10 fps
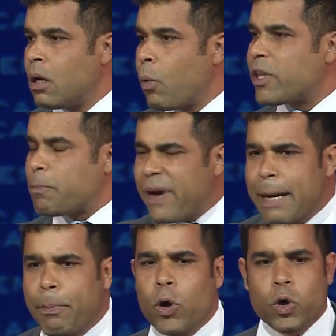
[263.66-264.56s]
with
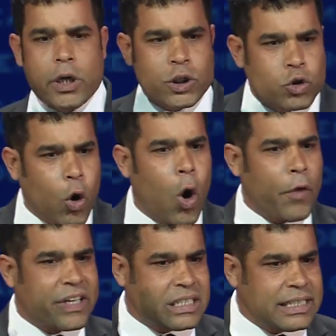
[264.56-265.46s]
people who control
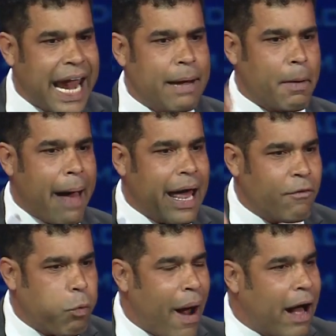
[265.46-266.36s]
the same amount
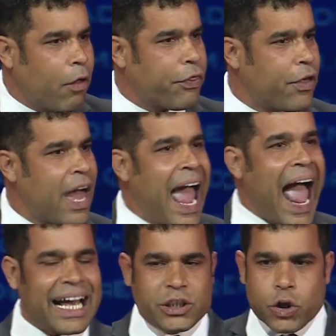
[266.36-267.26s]
of wealth
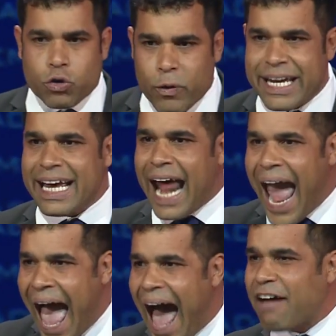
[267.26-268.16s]
as
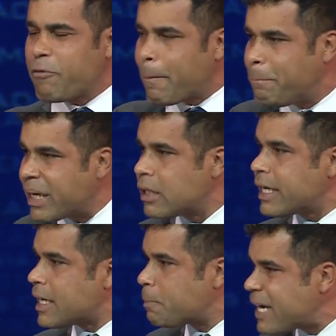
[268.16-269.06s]
3.5
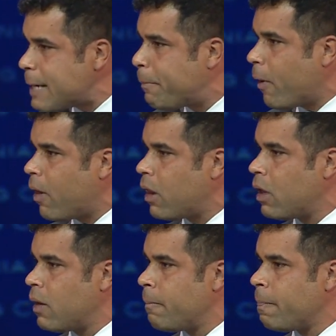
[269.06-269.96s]
billion people.
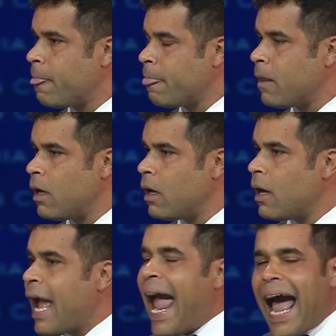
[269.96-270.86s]

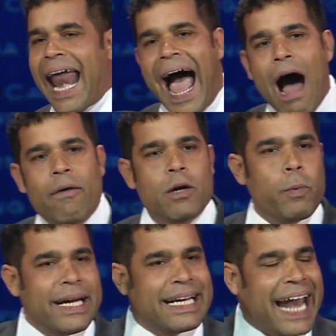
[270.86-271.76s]
And how did
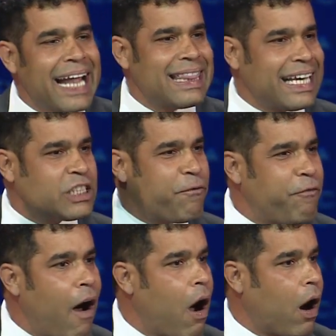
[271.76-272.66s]
we get this
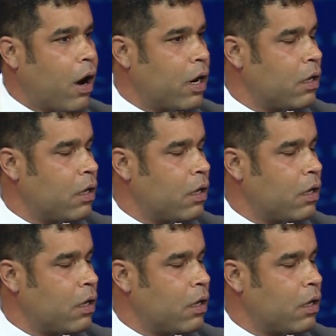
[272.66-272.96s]
far?